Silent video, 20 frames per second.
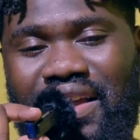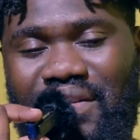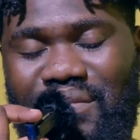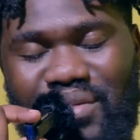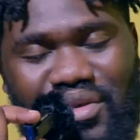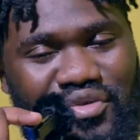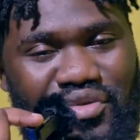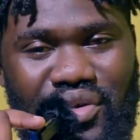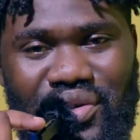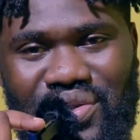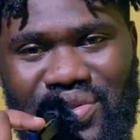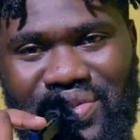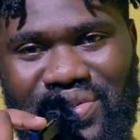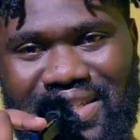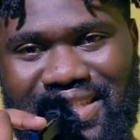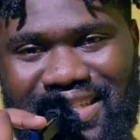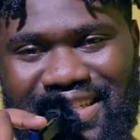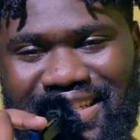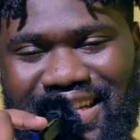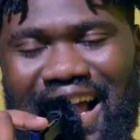before you
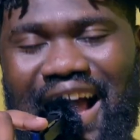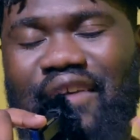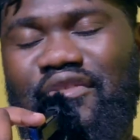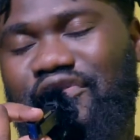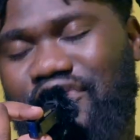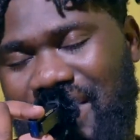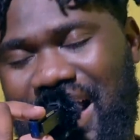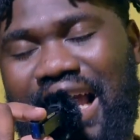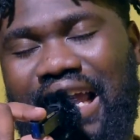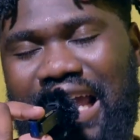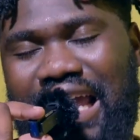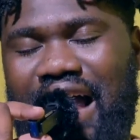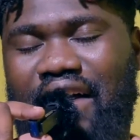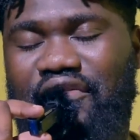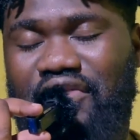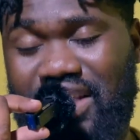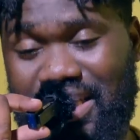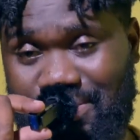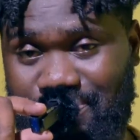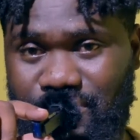use it. I've
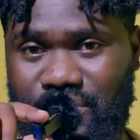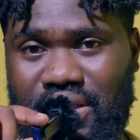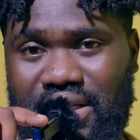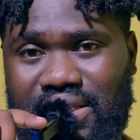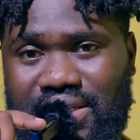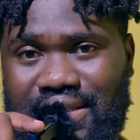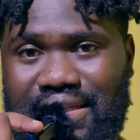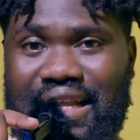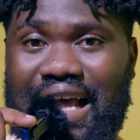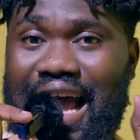experienced it.